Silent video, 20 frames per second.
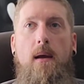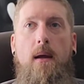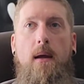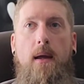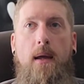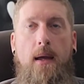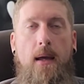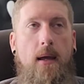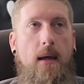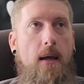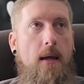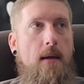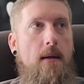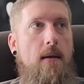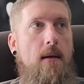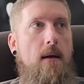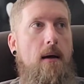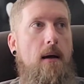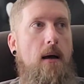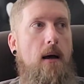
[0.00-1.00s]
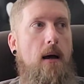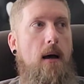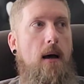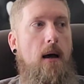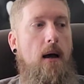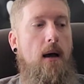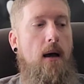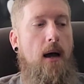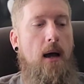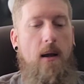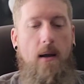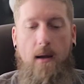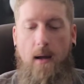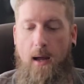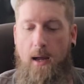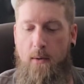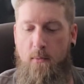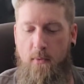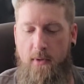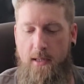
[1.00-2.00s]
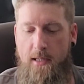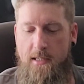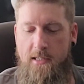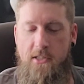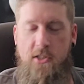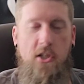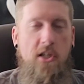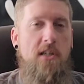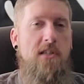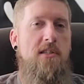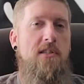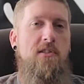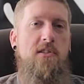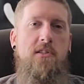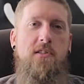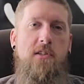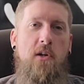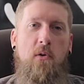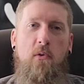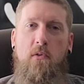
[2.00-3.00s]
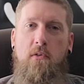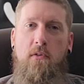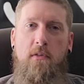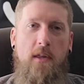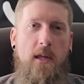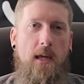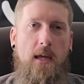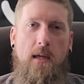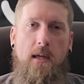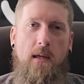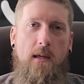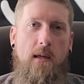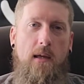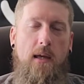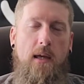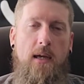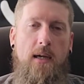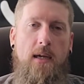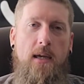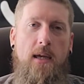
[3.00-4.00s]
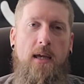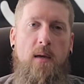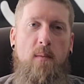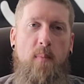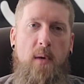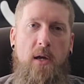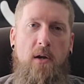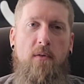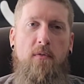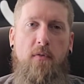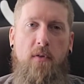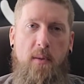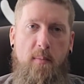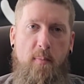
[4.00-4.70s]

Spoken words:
And I really just don't think it can get better for the